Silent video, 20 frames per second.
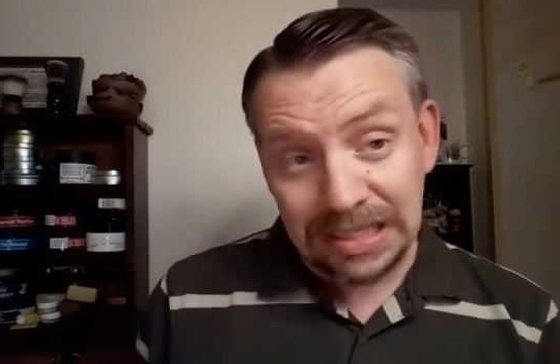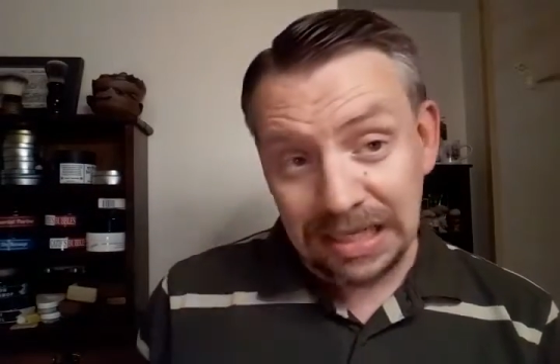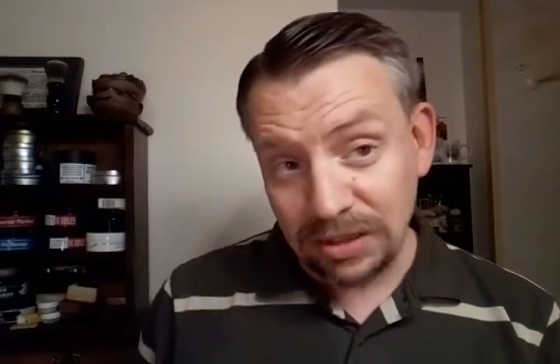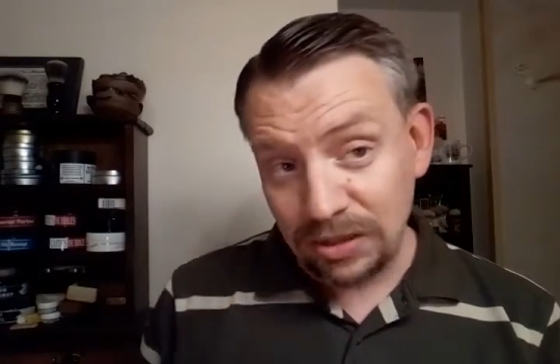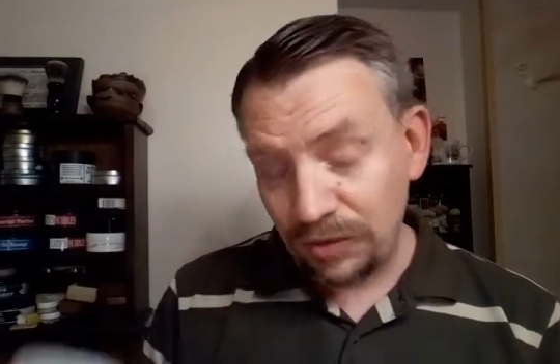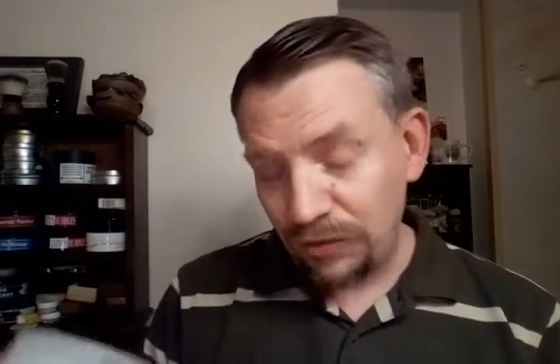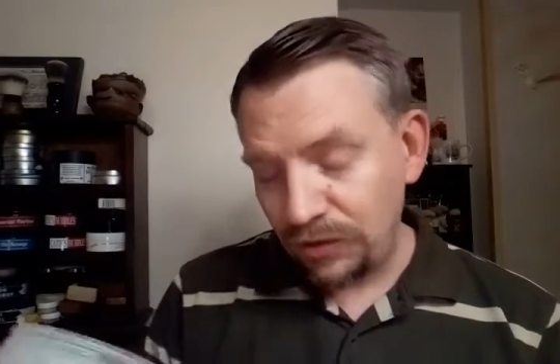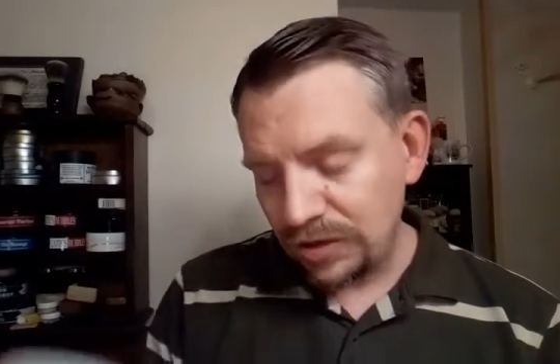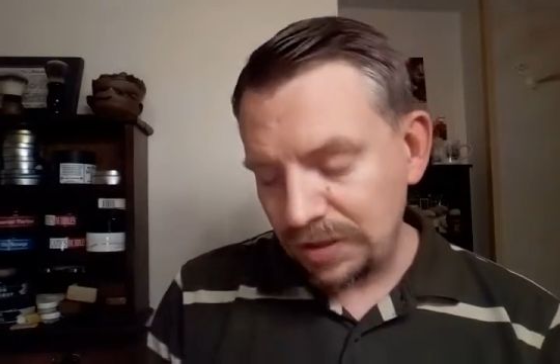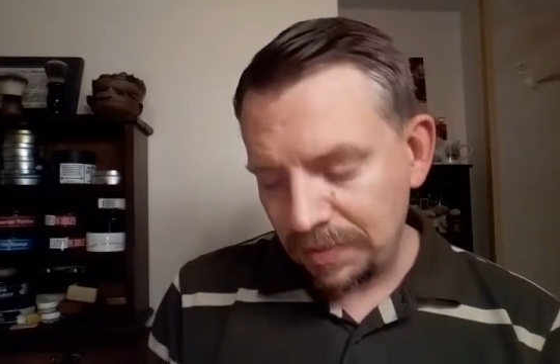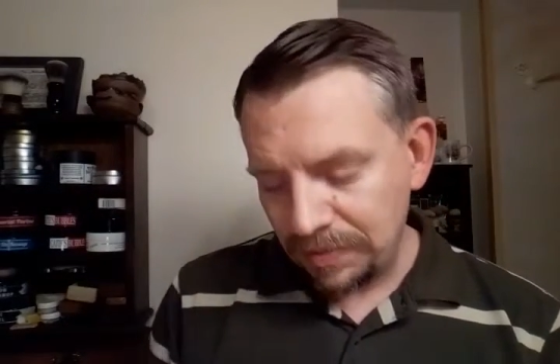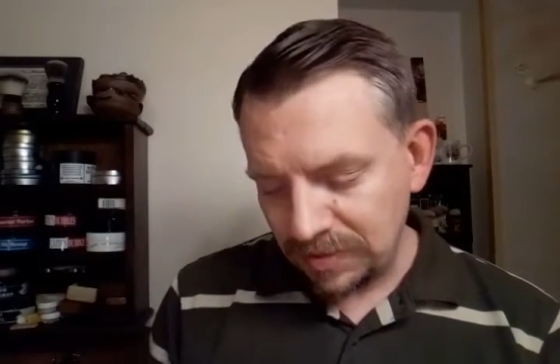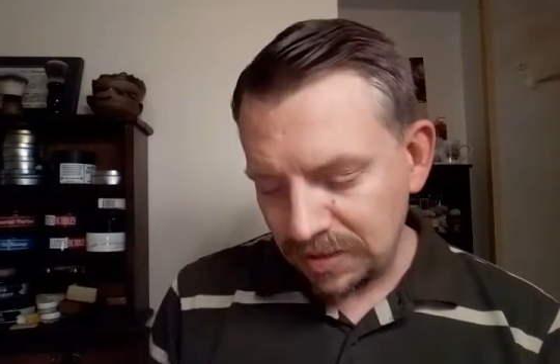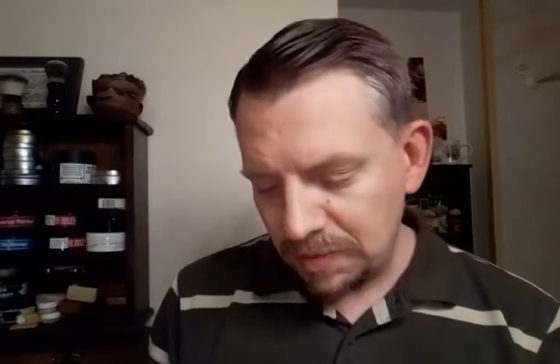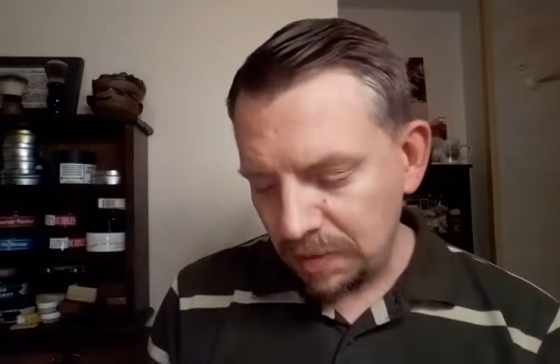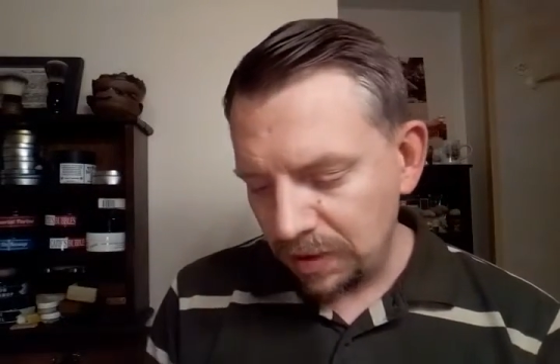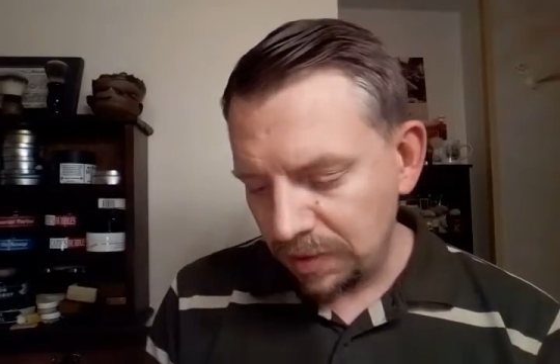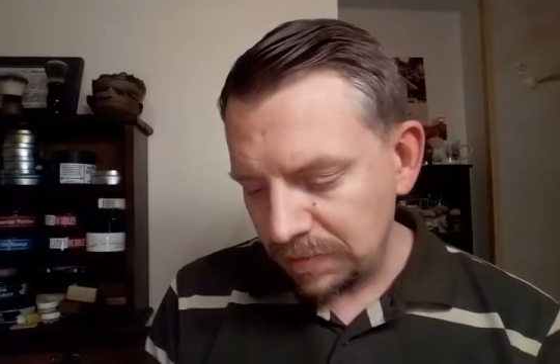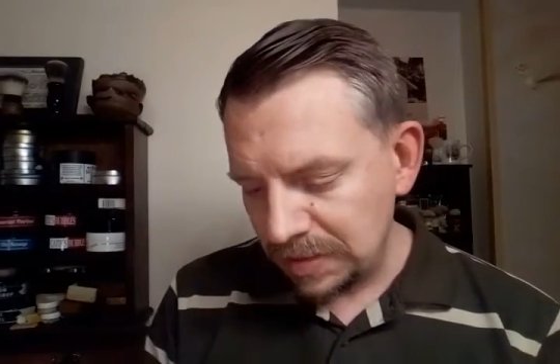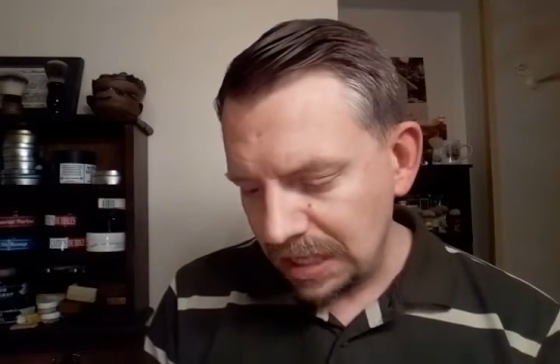that's actually the first time I've
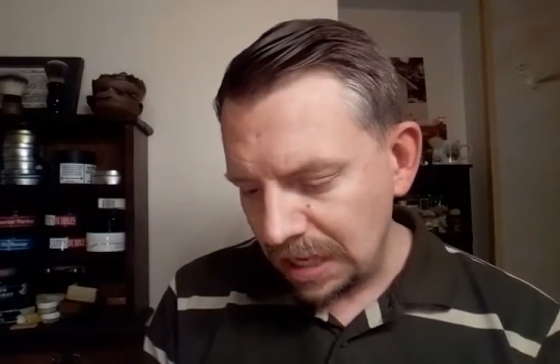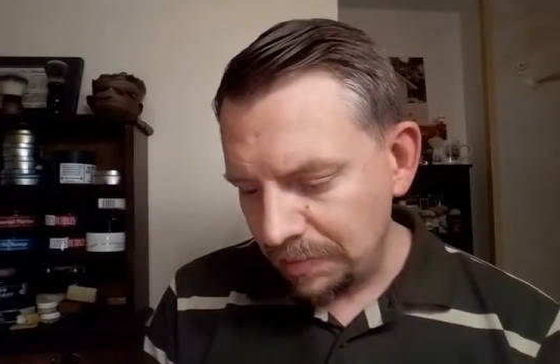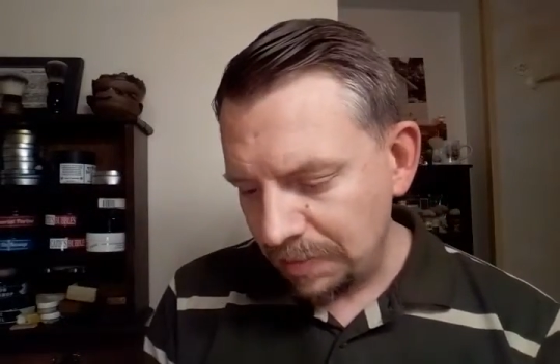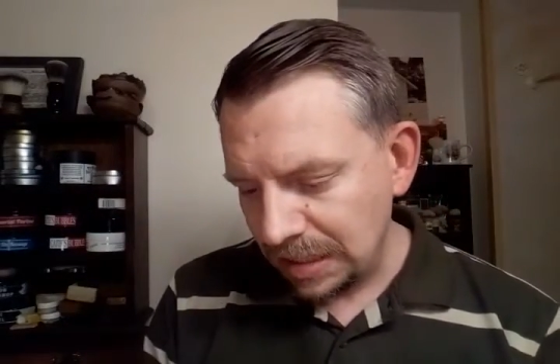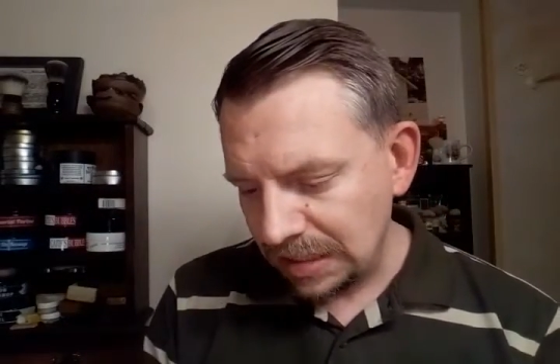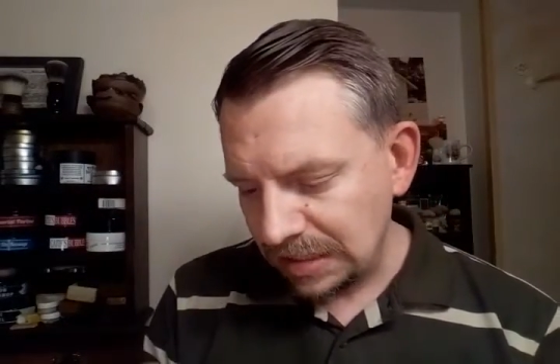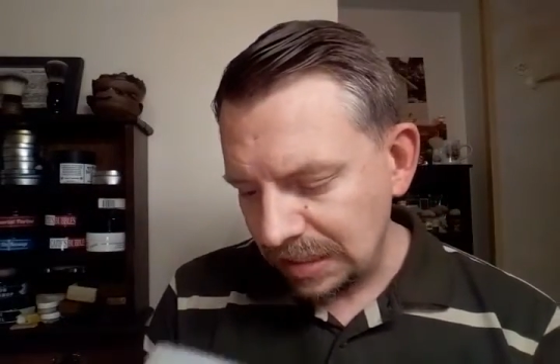smelled them side by